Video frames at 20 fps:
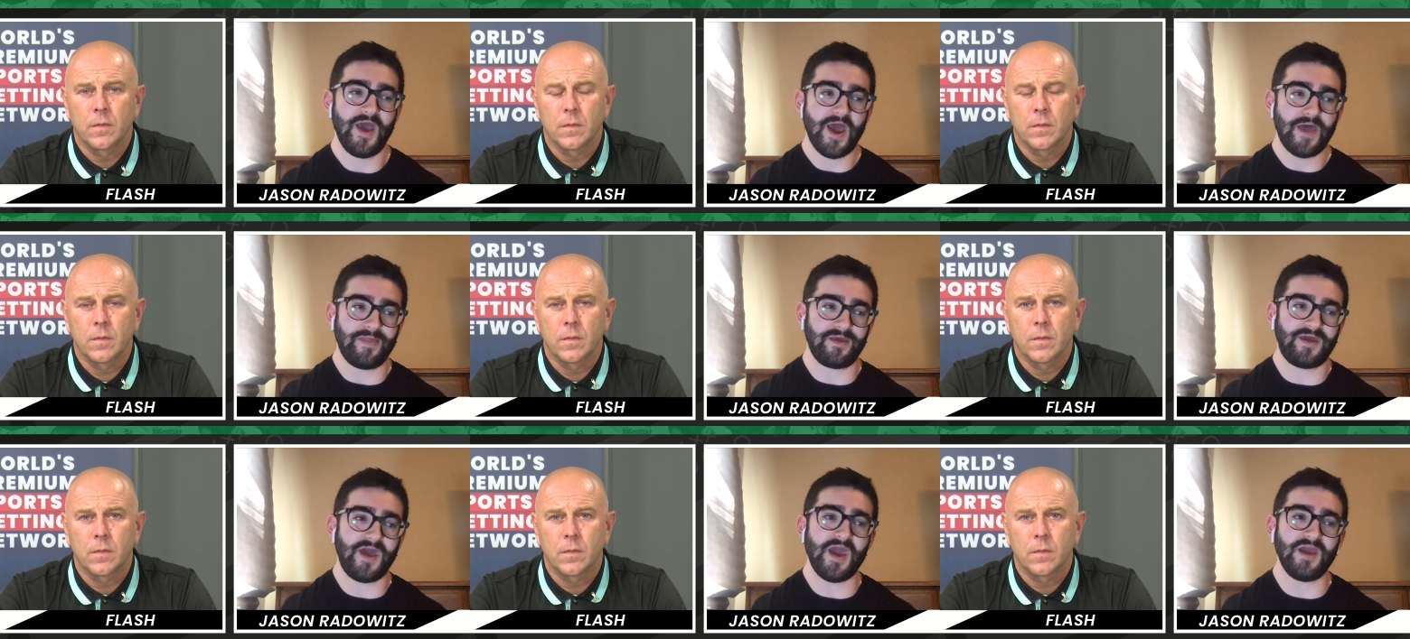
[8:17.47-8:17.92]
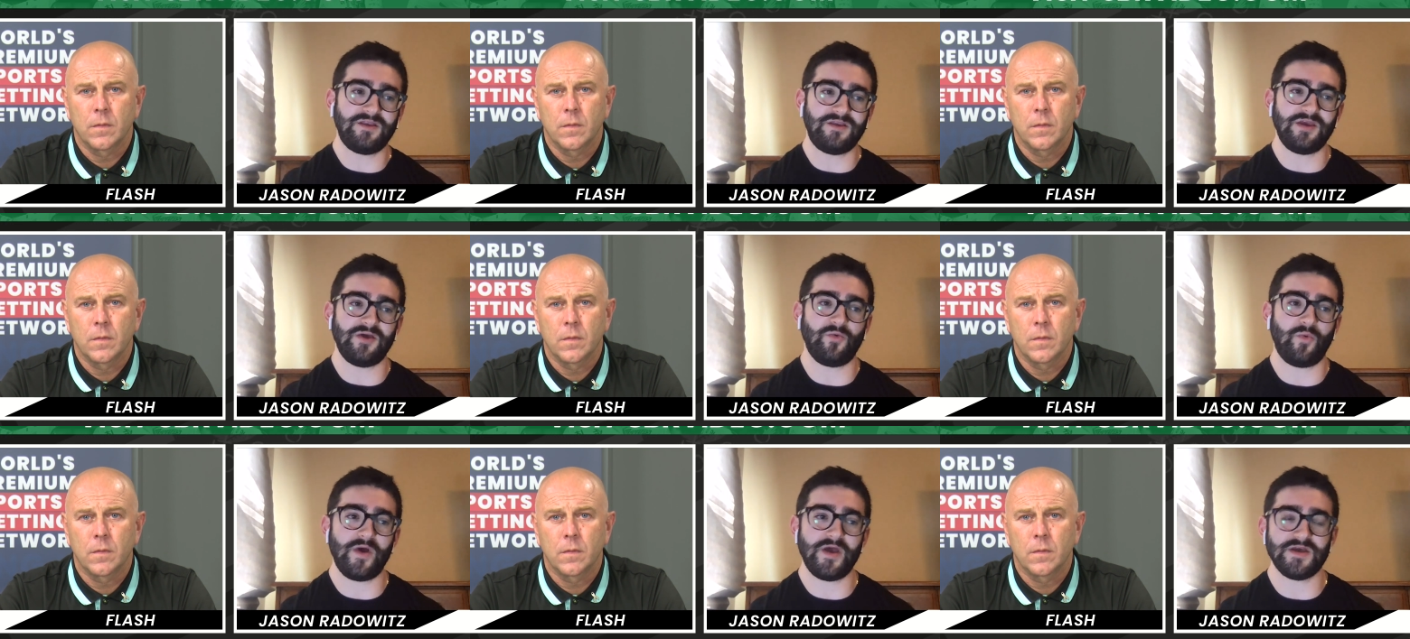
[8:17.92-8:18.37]
Speaker 1: And the
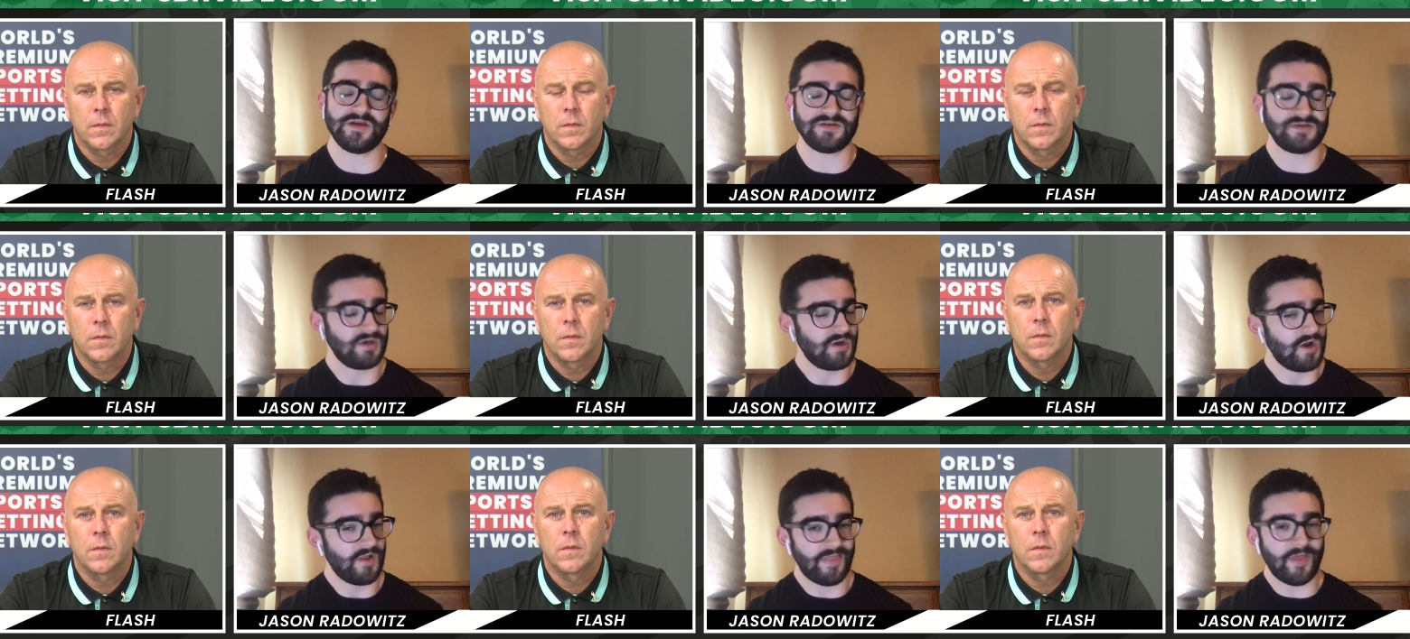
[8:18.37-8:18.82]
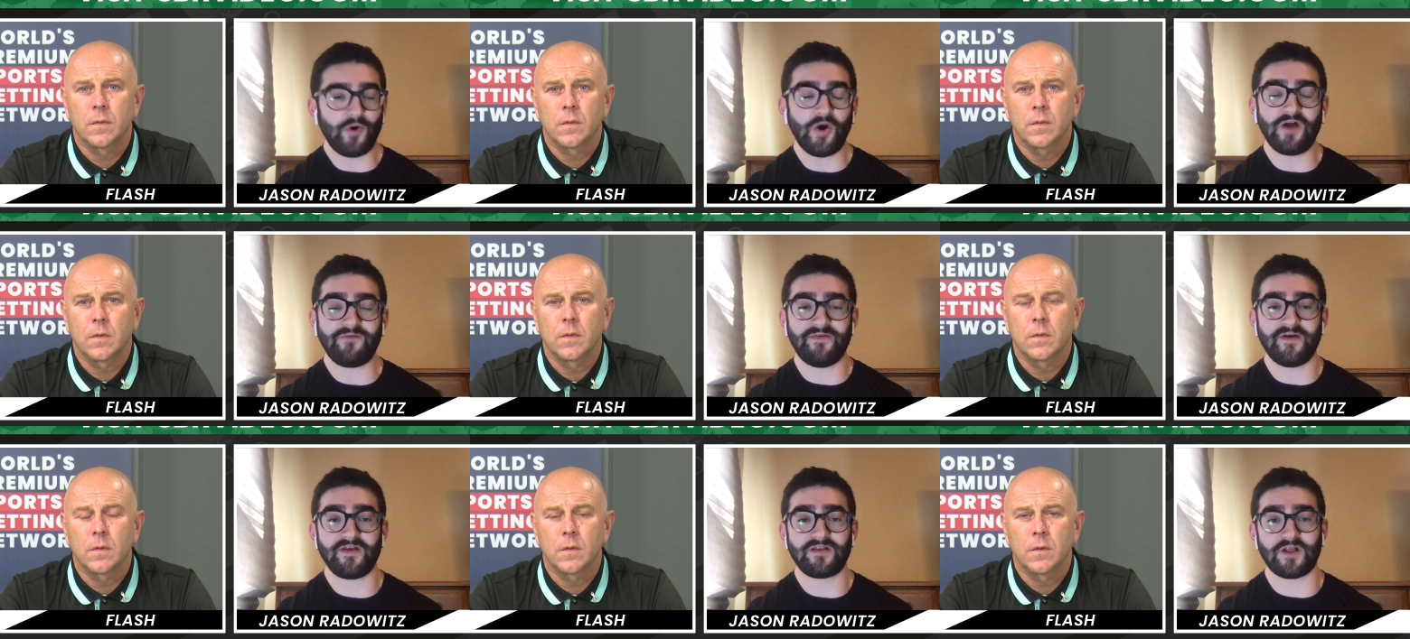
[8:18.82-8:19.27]
KT Wiz, their
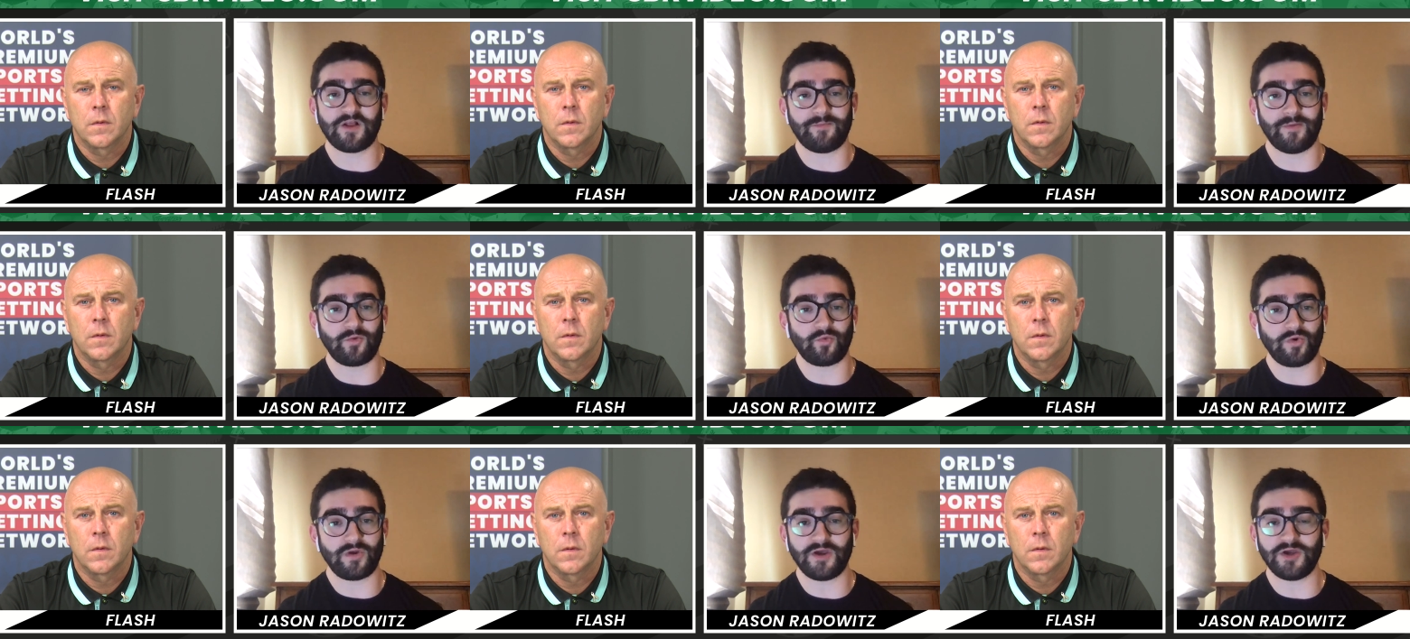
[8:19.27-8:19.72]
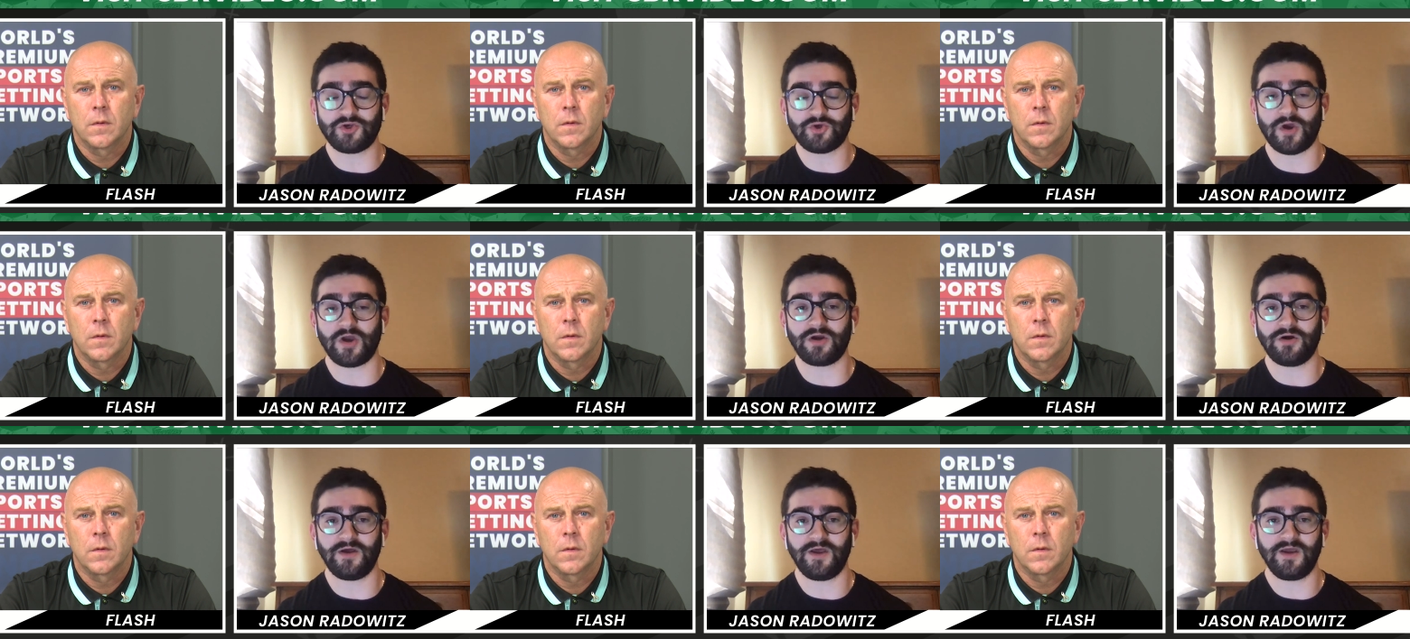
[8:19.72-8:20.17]
offense has been really
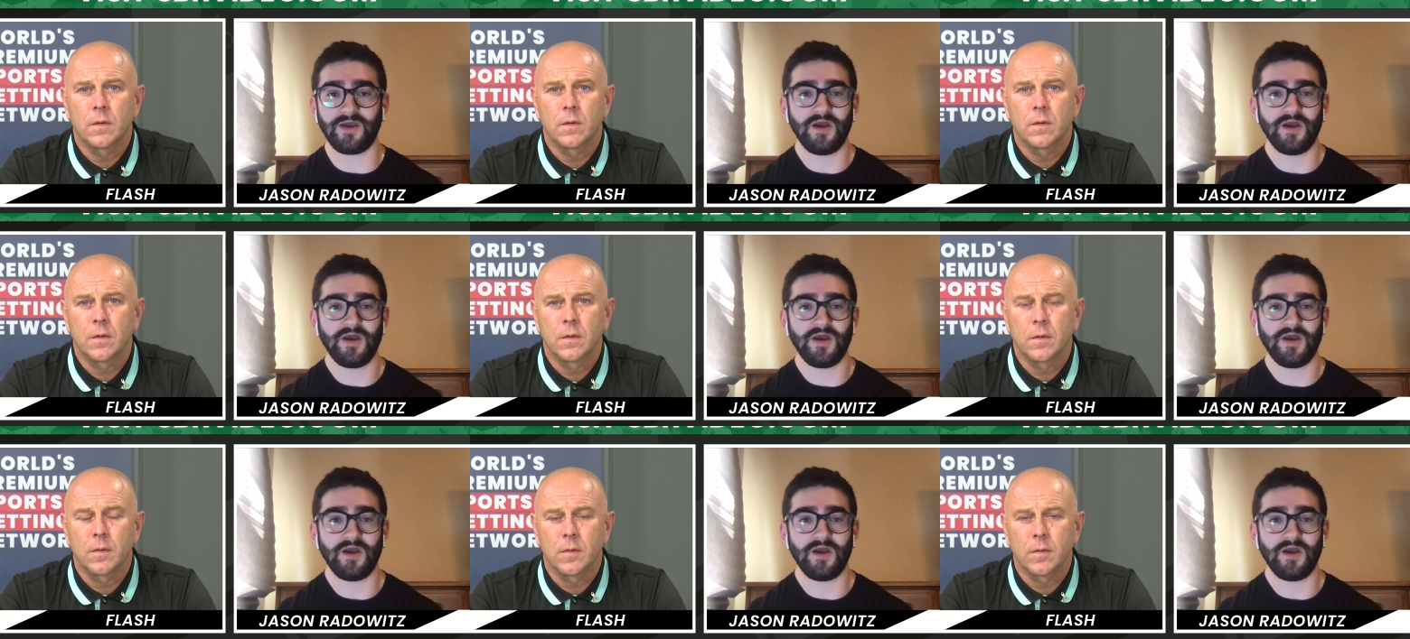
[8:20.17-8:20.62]
struggling.